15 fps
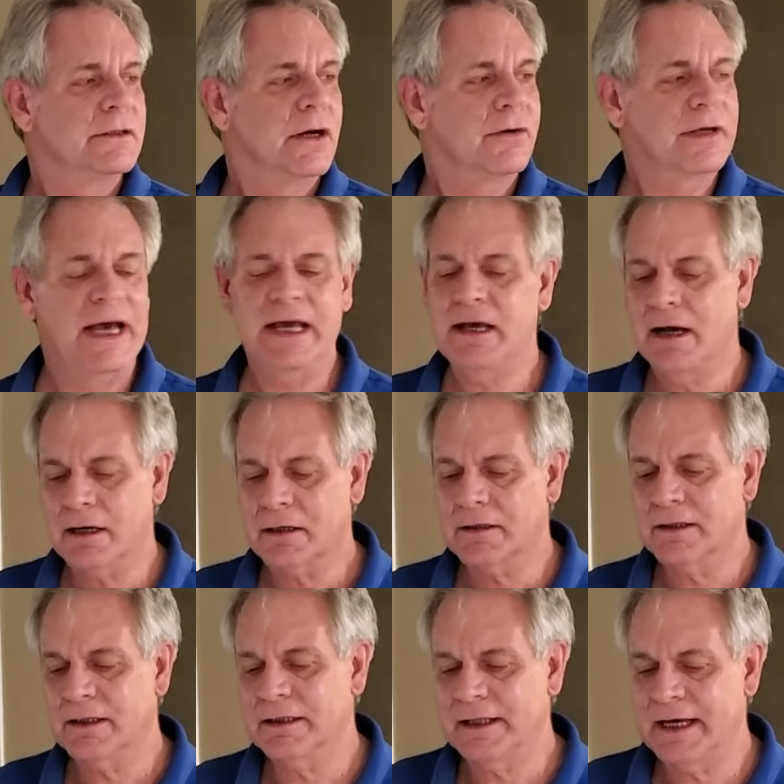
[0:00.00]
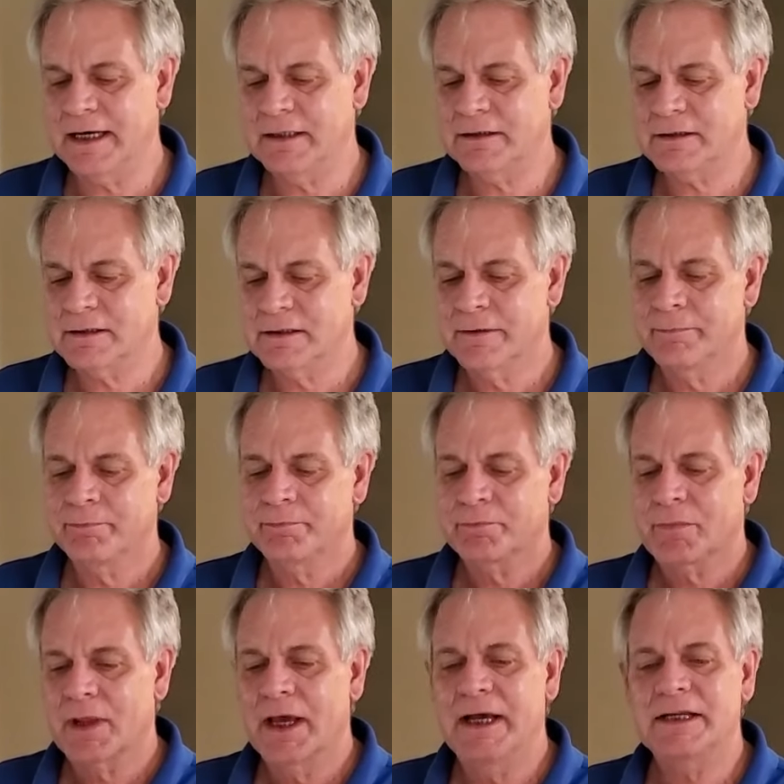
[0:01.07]
Okay, other than that,
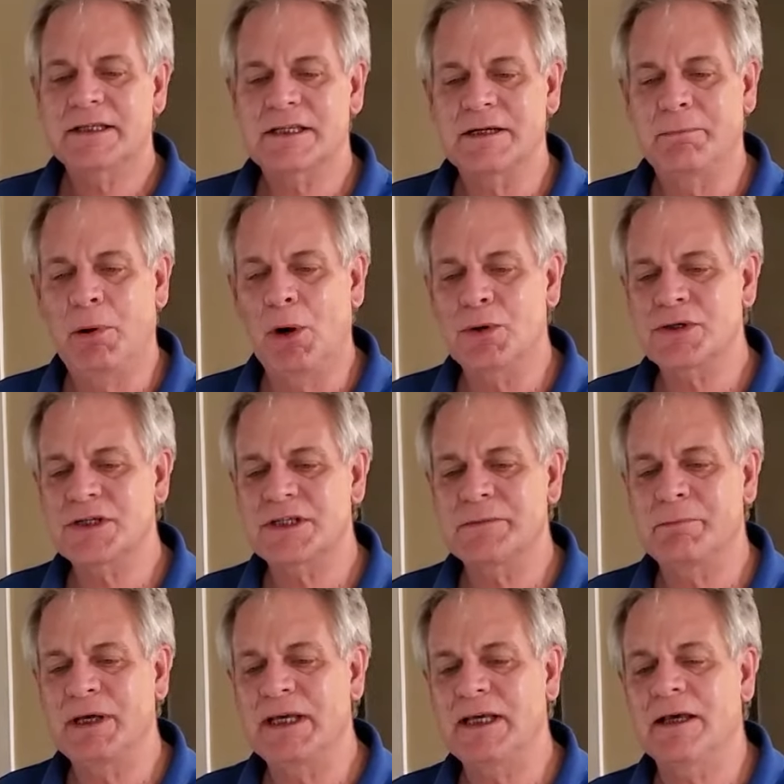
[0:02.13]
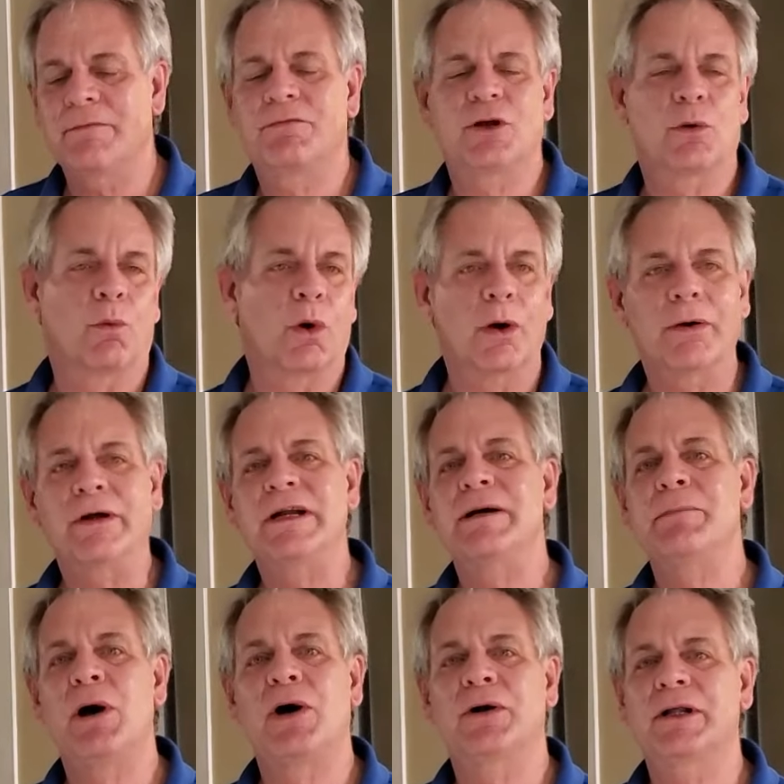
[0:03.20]
It's supposed to be, if you're worried
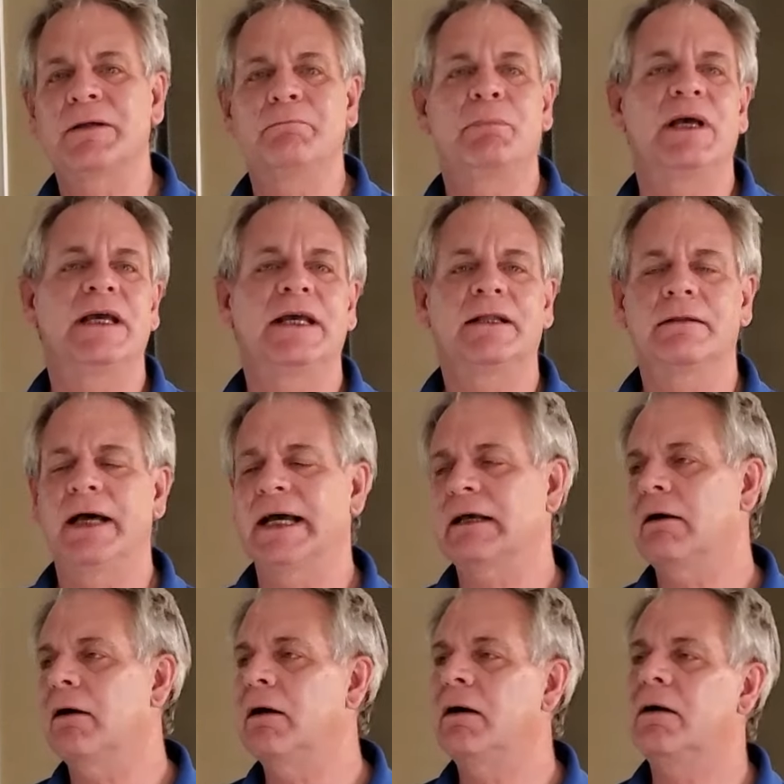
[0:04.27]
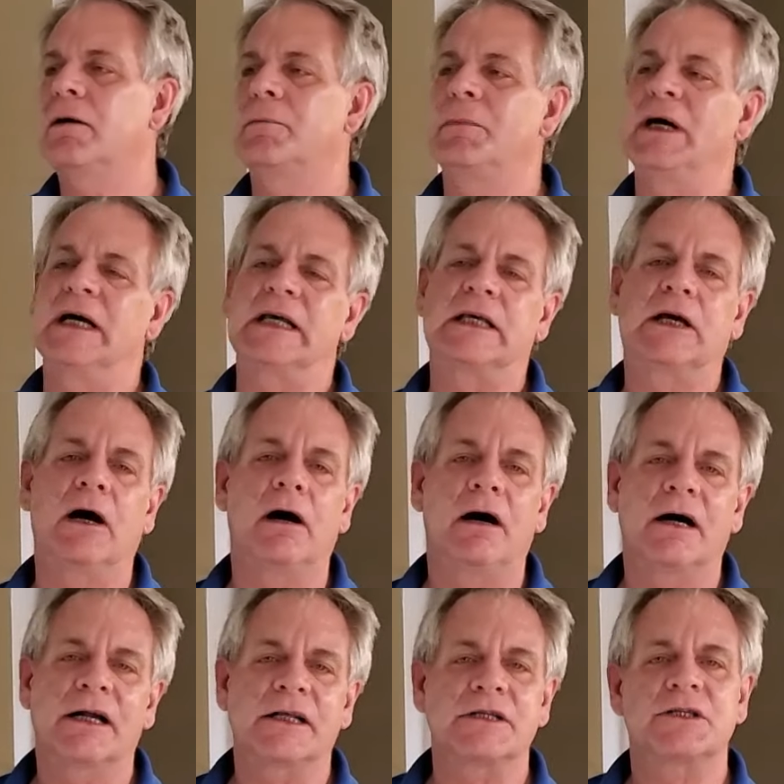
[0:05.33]
about it being like, oh my
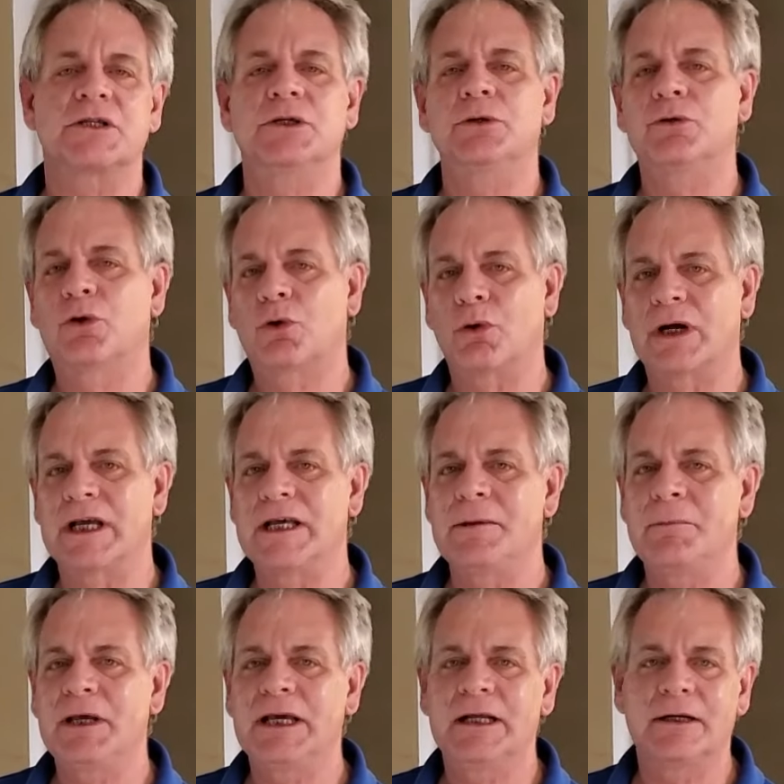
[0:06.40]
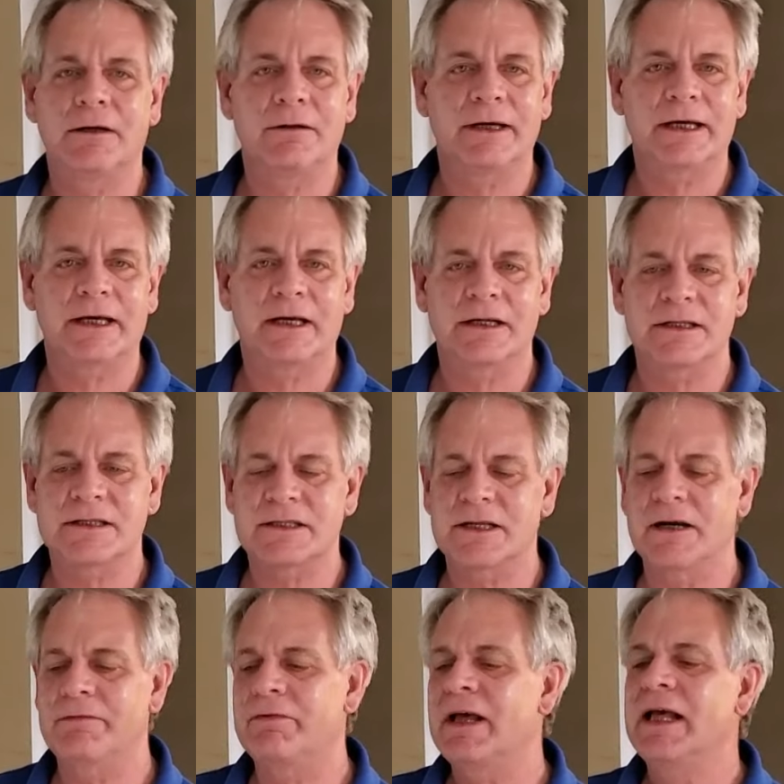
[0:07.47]
God, it's too creamy and all that kind of
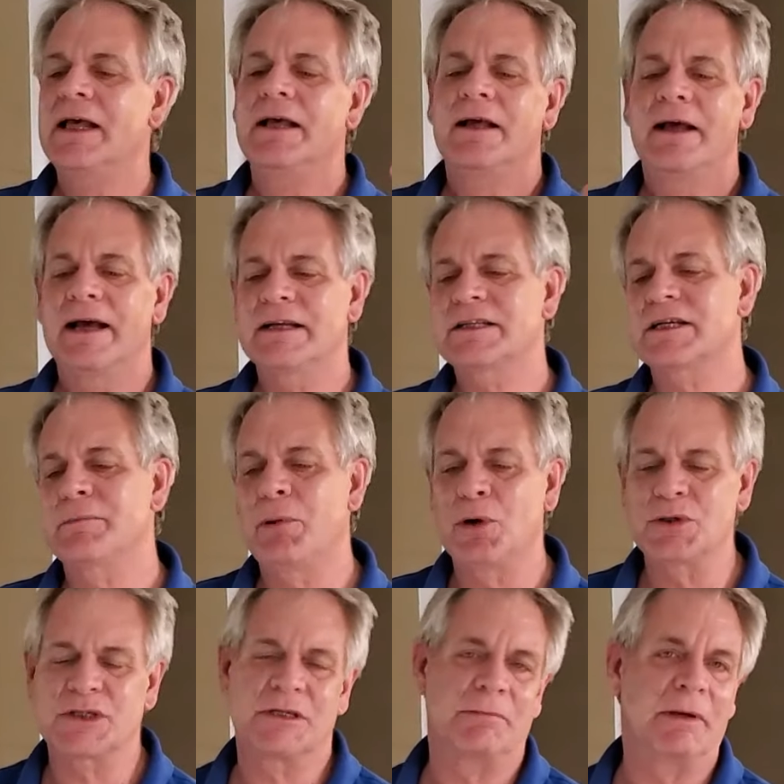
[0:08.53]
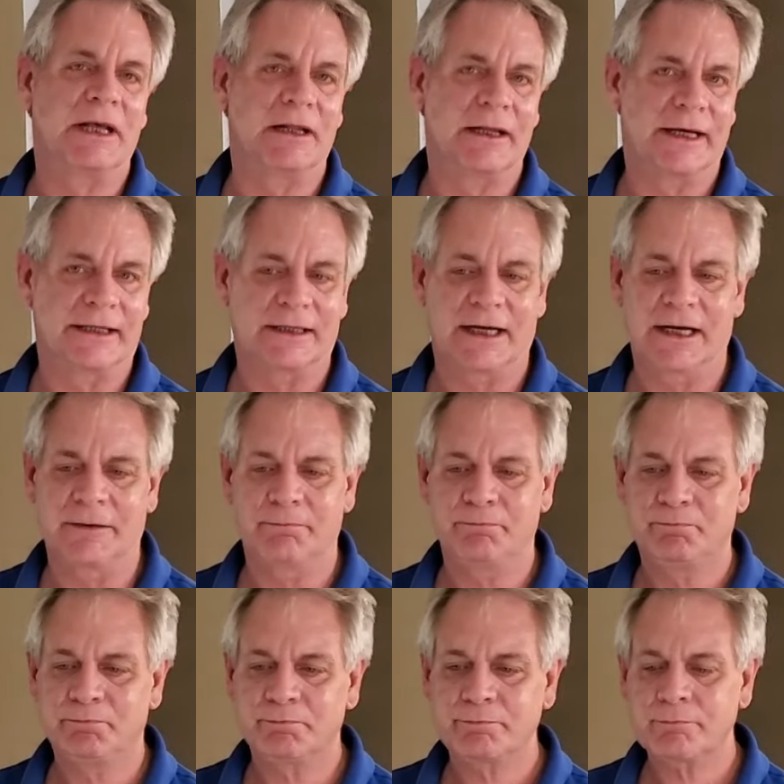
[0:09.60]
stuff, it's supposed to be like that.
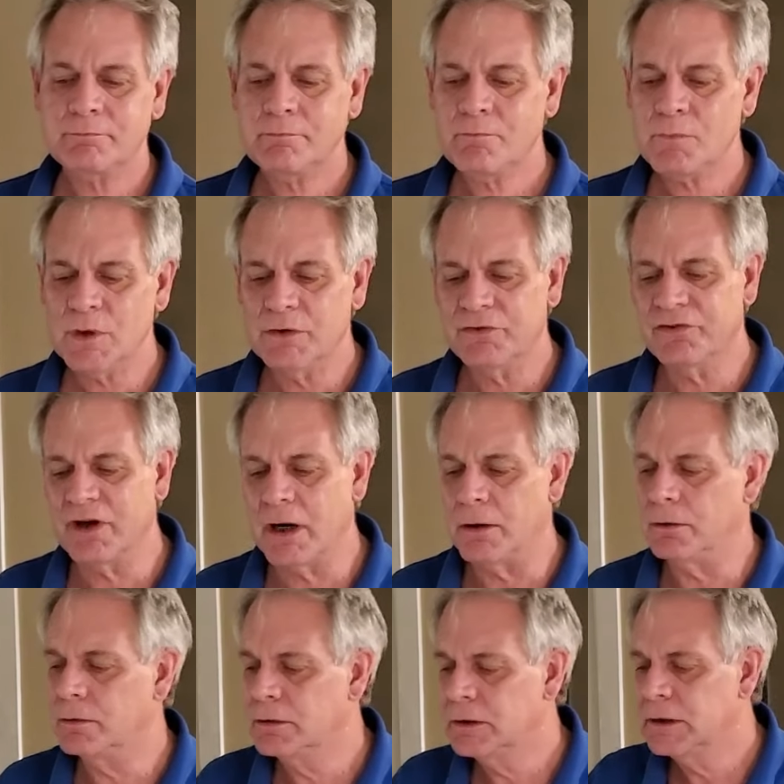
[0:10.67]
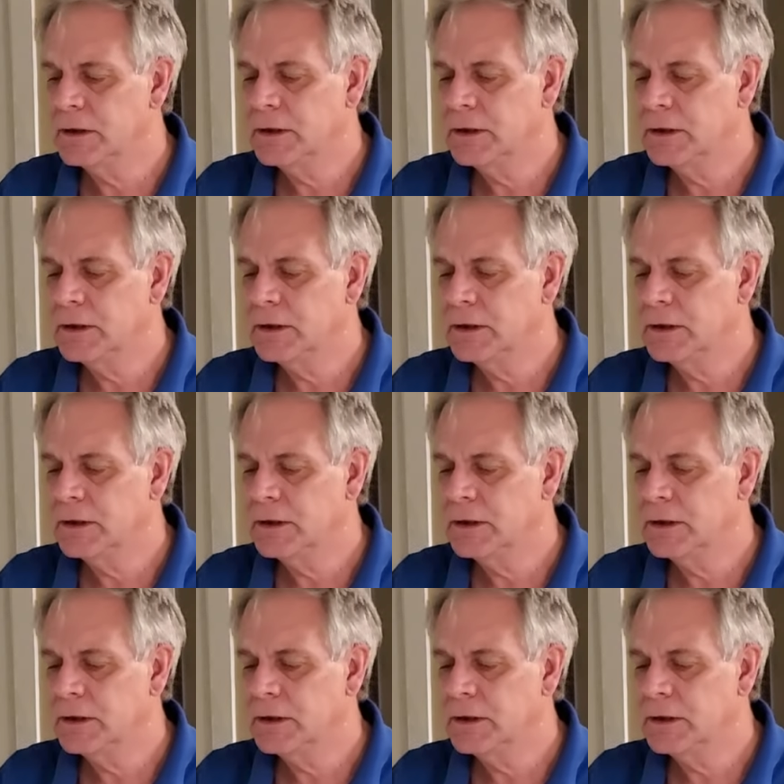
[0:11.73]
So,